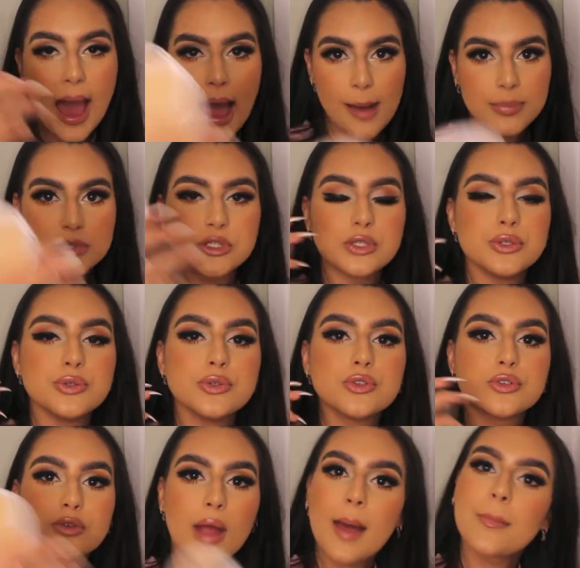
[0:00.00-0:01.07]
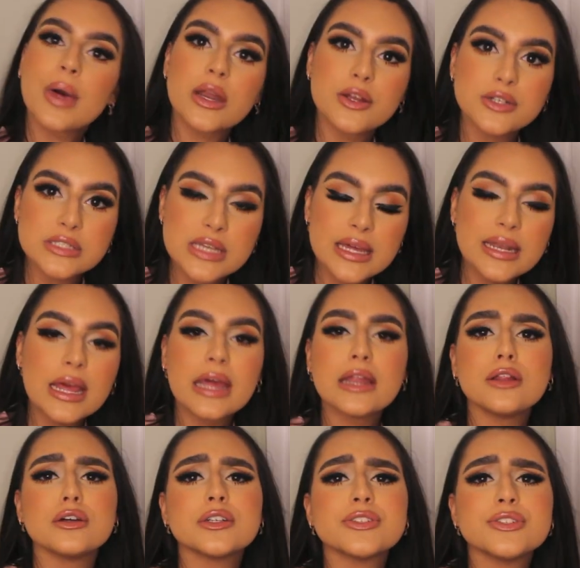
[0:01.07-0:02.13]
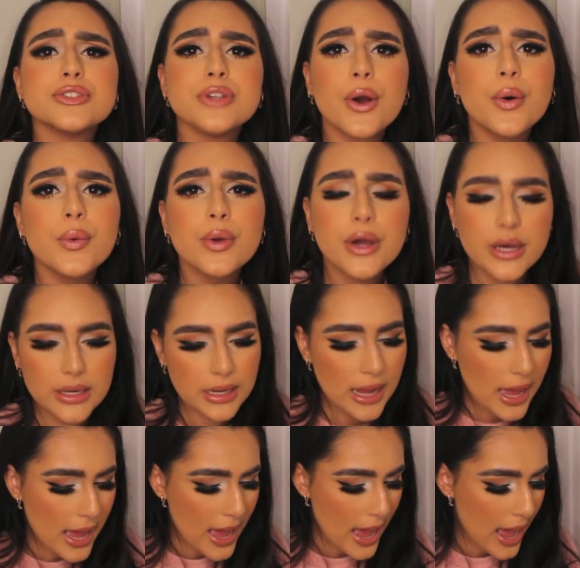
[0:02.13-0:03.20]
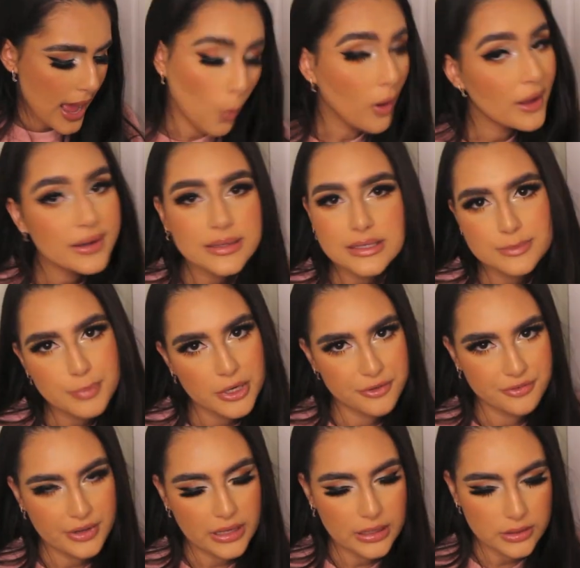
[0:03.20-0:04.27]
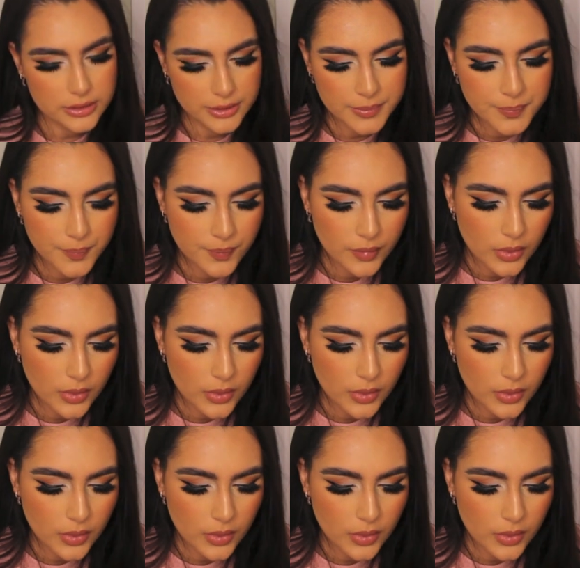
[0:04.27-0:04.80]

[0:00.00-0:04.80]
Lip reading: absolute crap out of your skin and it looks so good. One, perfect color.